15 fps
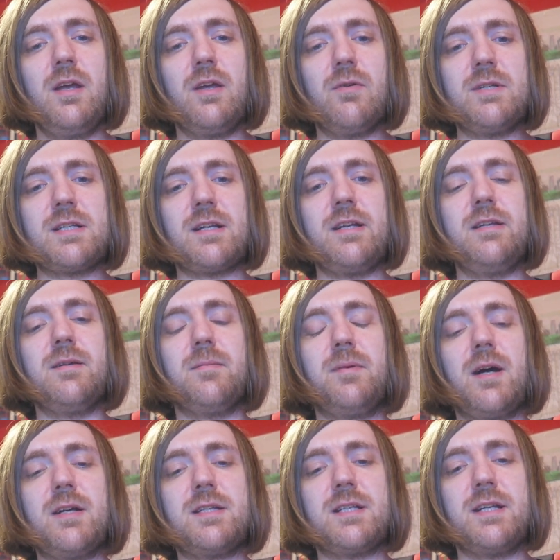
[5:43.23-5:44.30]
He always cleaned up
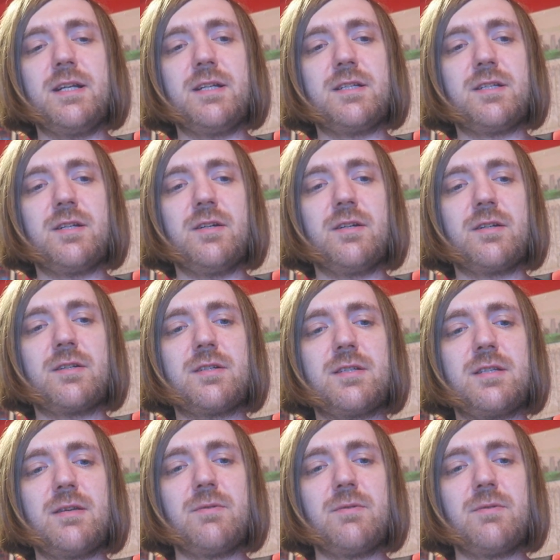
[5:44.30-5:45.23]
nicely in his tux.